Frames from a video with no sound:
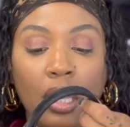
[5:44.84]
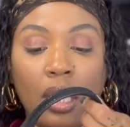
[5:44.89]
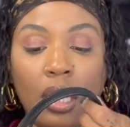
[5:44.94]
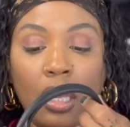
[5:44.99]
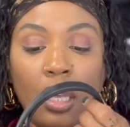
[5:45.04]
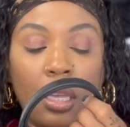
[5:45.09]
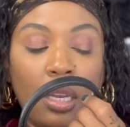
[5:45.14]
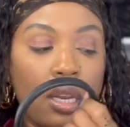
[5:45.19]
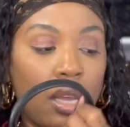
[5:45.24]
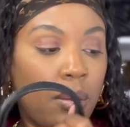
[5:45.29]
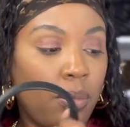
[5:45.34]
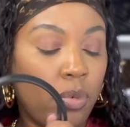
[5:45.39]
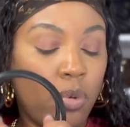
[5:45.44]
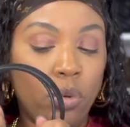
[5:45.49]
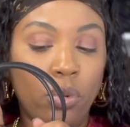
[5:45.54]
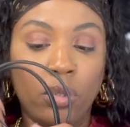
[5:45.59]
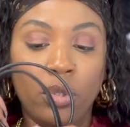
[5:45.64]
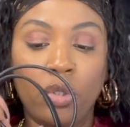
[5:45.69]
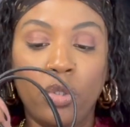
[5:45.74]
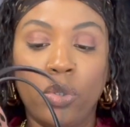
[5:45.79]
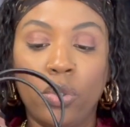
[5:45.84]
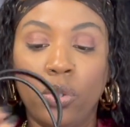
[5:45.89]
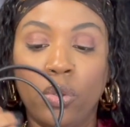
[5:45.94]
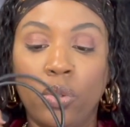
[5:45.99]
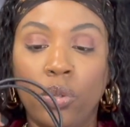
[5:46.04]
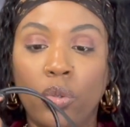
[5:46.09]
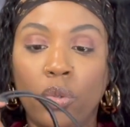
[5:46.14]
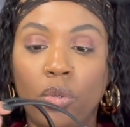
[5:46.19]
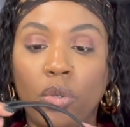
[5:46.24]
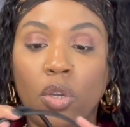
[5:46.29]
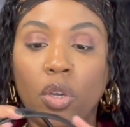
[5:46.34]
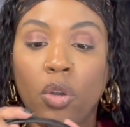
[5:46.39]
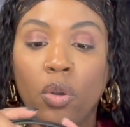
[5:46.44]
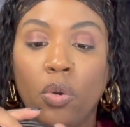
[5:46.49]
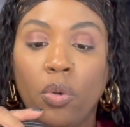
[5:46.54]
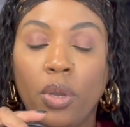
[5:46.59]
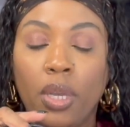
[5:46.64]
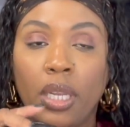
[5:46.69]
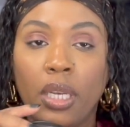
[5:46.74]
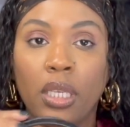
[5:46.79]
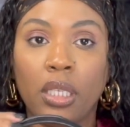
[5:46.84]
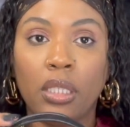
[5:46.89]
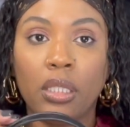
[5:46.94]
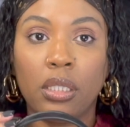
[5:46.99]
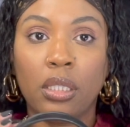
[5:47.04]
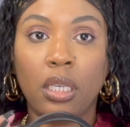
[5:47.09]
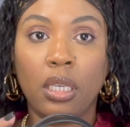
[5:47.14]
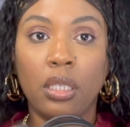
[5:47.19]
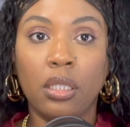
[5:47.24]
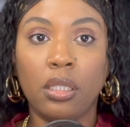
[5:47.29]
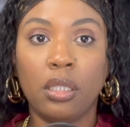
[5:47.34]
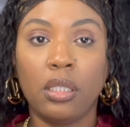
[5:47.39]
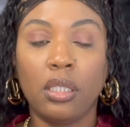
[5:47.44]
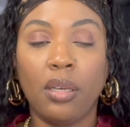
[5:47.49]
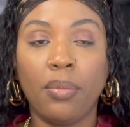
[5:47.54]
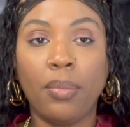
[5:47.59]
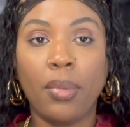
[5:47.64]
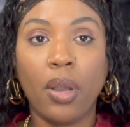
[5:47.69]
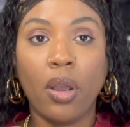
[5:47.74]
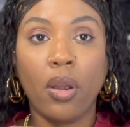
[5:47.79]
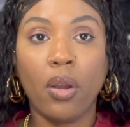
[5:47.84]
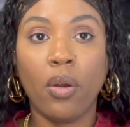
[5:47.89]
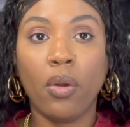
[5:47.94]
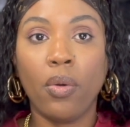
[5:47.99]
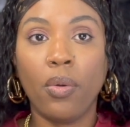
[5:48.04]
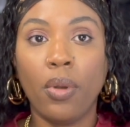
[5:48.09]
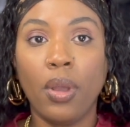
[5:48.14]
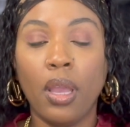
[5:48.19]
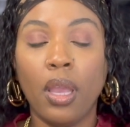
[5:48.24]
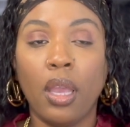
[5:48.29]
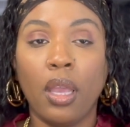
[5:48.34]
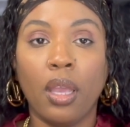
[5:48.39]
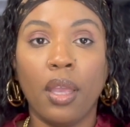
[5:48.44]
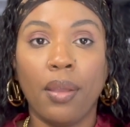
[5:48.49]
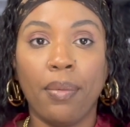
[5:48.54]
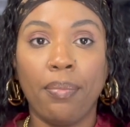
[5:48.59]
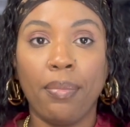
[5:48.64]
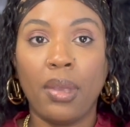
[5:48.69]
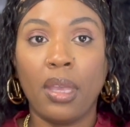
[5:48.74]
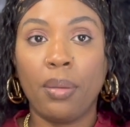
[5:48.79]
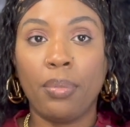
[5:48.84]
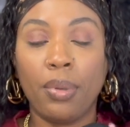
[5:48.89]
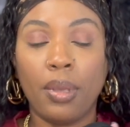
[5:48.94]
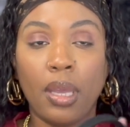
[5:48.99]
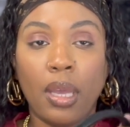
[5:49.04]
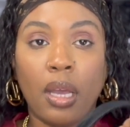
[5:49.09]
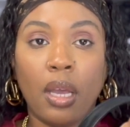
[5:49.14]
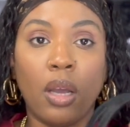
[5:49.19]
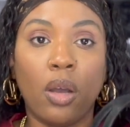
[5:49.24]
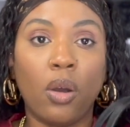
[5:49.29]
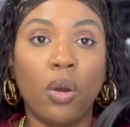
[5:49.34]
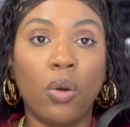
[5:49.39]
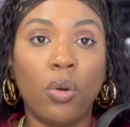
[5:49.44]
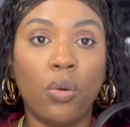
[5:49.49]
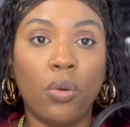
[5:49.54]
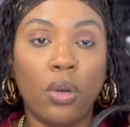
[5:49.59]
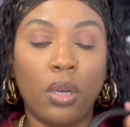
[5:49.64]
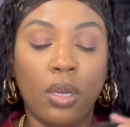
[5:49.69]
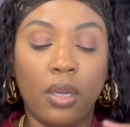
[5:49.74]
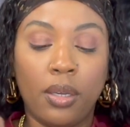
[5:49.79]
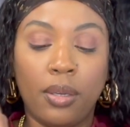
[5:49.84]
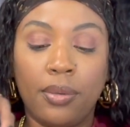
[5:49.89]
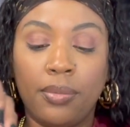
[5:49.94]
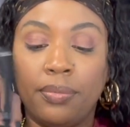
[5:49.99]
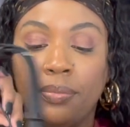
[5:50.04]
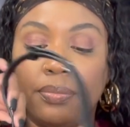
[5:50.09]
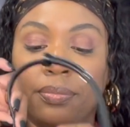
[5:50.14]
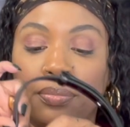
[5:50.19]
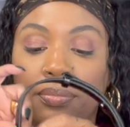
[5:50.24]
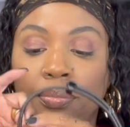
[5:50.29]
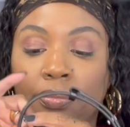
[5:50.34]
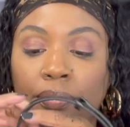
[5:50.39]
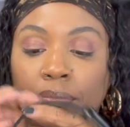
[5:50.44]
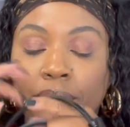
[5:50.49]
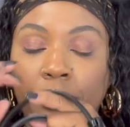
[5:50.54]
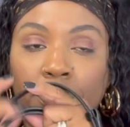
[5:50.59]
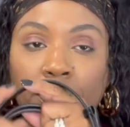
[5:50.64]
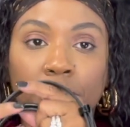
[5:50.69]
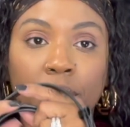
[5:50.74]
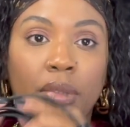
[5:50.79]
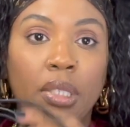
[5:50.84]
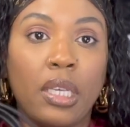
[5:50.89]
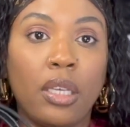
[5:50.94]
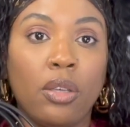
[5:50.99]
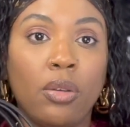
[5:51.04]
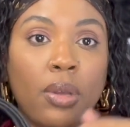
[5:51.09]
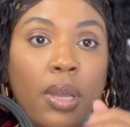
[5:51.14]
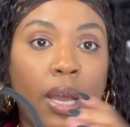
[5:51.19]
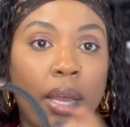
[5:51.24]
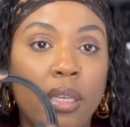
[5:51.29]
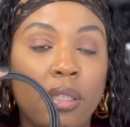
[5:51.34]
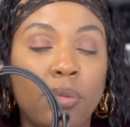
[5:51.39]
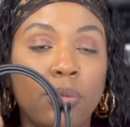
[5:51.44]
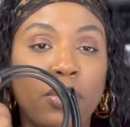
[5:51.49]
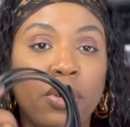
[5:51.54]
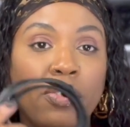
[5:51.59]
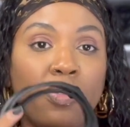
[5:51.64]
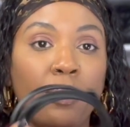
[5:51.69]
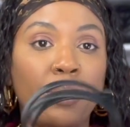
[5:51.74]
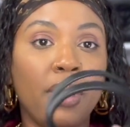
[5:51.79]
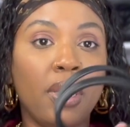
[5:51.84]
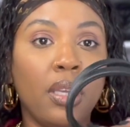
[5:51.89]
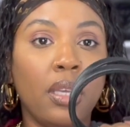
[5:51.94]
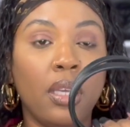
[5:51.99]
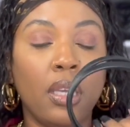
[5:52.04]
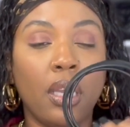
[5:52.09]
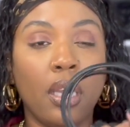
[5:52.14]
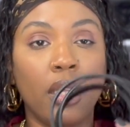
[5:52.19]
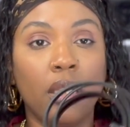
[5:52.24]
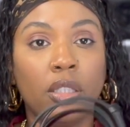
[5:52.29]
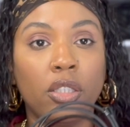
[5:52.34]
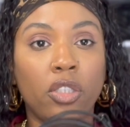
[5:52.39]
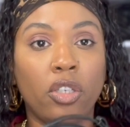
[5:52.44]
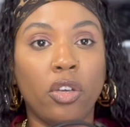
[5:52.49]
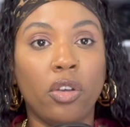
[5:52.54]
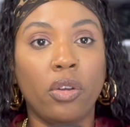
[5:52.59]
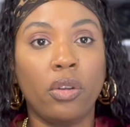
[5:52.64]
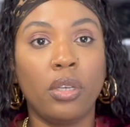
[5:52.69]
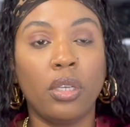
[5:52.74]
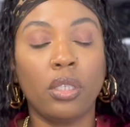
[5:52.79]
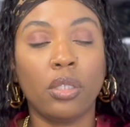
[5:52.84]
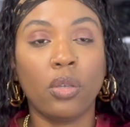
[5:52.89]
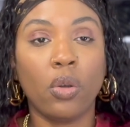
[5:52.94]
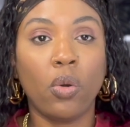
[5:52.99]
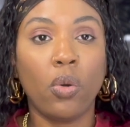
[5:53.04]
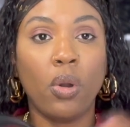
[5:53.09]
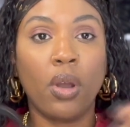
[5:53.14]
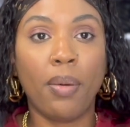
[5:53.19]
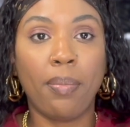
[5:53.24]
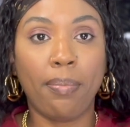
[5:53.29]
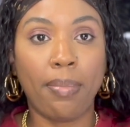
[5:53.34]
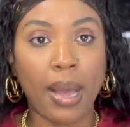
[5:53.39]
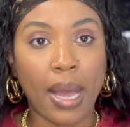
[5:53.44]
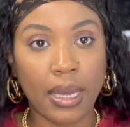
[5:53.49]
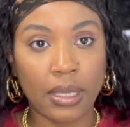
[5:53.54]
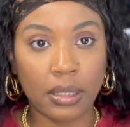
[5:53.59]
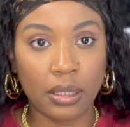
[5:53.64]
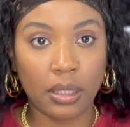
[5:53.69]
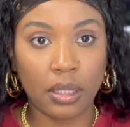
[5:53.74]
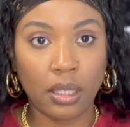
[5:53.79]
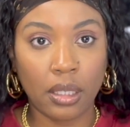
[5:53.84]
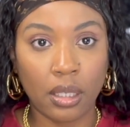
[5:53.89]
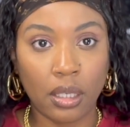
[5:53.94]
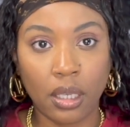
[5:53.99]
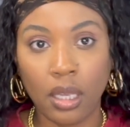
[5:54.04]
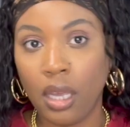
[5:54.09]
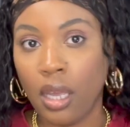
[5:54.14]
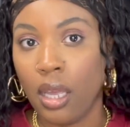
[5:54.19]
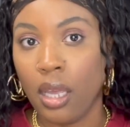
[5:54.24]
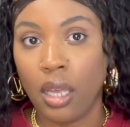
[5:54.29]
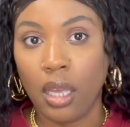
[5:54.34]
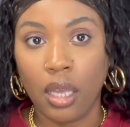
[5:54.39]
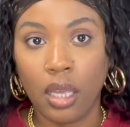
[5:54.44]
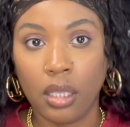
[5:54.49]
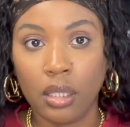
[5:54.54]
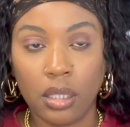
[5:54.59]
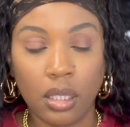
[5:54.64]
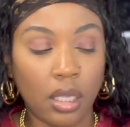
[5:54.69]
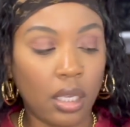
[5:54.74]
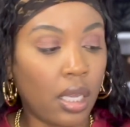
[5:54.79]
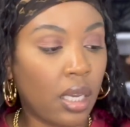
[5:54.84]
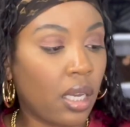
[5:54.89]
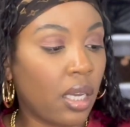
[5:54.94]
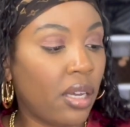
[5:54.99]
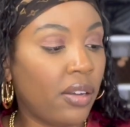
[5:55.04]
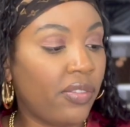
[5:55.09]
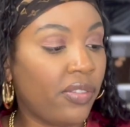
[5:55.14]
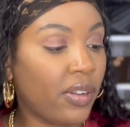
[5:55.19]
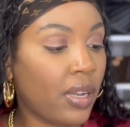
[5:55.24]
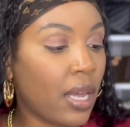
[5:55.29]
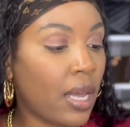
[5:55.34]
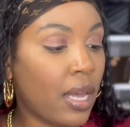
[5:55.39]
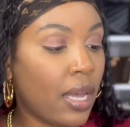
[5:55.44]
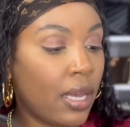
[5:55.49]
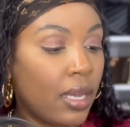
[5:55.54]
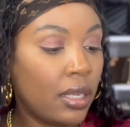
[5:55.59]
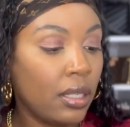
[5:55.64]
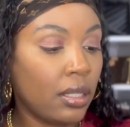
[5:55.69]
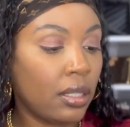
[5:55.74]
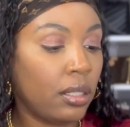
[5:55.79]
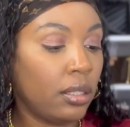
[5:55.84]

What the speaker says: And I'm going to go and exchange it tomorrow. Maybe I'll take you guys with me and turn this whole unboxing into like a vlog.